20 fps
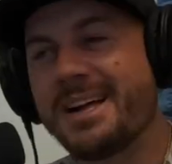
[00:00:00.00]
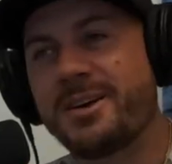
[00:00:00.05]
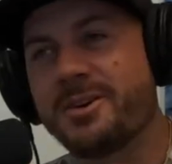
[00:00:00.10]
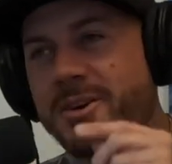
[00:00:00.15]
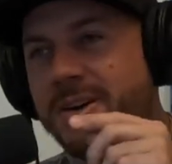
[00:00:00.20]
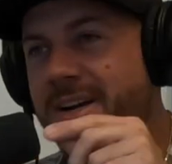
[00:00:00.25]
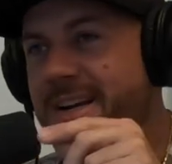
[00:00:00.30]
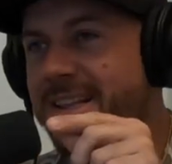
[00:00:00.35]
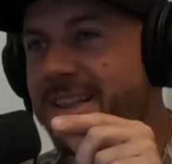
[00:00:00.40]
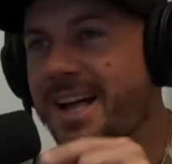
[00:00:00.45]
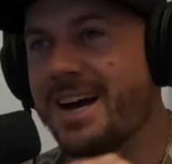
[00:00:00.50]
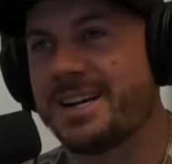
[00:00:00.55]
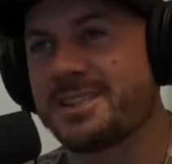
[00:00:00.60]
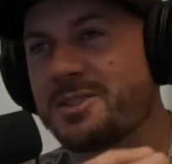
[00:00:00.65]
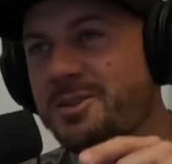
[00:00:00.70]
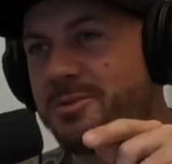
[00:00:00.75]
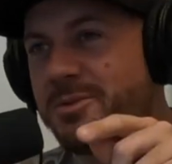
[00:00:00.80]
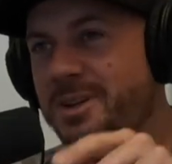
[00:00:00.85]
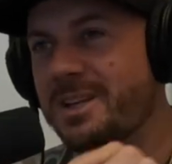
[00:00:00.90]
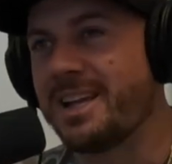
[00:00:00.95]
Flounder, he
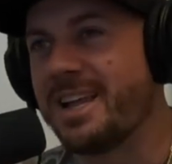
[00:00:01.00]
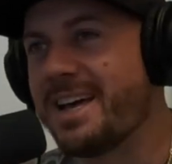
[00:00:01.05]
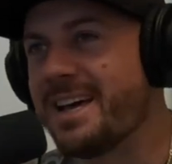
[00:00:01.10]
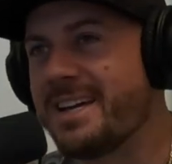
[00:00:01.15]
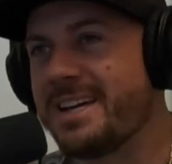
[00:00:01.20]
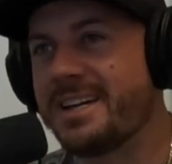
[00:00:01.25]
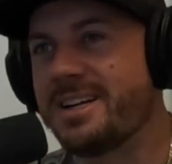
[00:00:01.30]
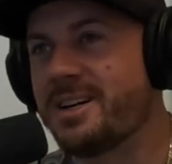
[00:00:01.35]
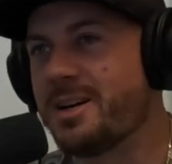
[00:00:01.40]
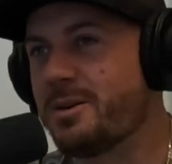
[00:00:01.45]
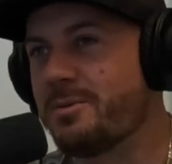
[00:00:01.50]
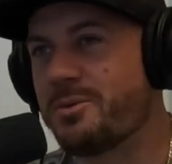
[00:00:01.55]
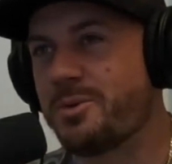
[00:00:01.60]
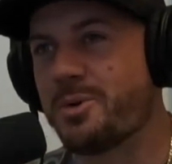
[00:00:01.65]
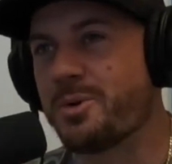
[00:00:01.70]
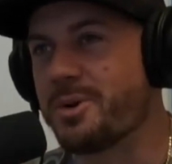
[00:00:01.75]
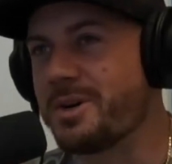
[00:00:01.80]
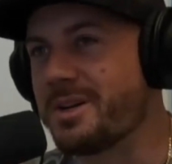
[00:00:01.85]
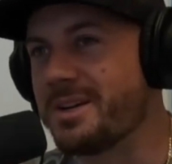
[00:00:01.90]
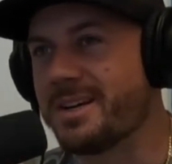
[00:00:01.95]
likes to fillet it up
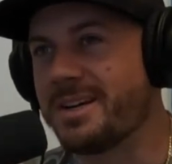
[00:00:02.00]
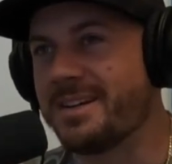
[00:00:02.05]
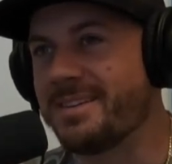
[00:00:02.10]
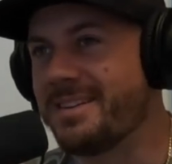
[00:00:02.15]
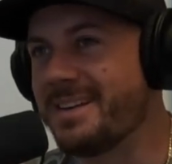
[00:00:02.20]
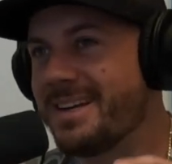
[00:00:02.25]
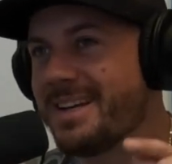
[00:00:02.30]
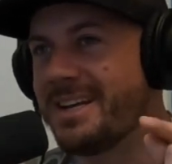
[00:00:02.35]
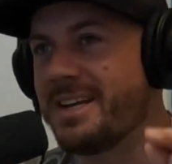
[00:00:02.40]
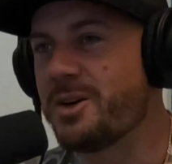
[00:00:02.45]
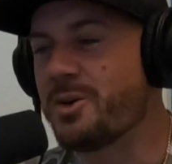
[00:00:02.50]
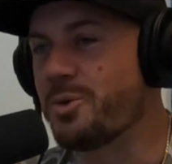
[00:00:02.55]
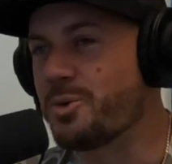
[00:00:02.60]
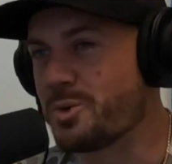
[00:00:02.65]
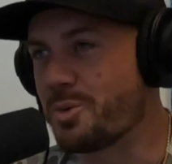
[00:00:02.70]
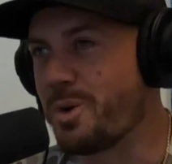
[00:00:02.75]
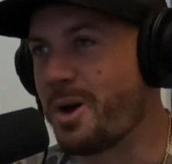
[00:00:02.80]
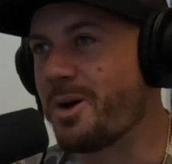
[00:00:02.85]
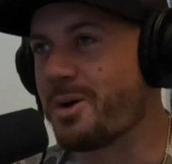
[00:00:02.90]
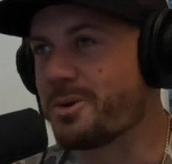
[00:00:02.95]
for you and then he'll
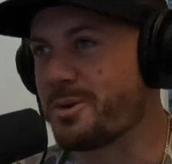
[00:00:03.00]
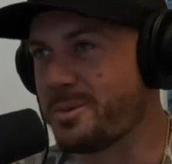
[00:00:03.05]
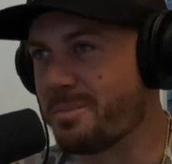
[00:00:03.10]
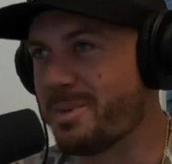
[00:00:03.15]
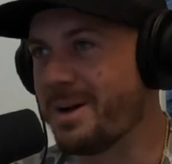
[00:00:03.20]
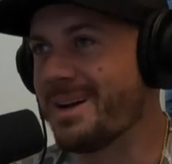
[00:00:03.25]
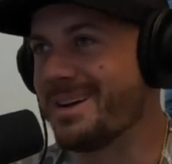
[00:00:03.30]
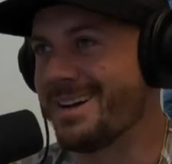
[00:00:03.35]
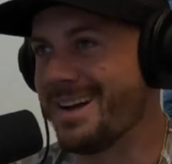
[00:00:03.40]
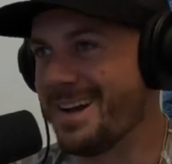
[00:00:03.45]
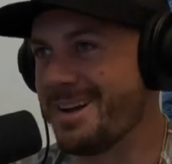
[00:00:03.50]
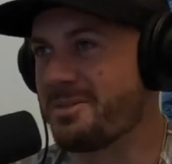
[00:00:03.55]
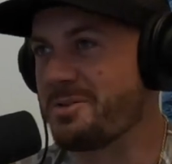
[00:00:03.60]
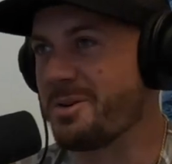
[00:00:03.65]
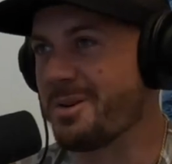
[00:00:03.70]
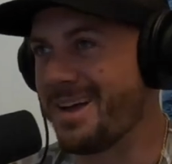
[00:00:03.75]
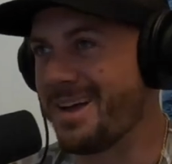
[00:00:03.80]
swallow the bait after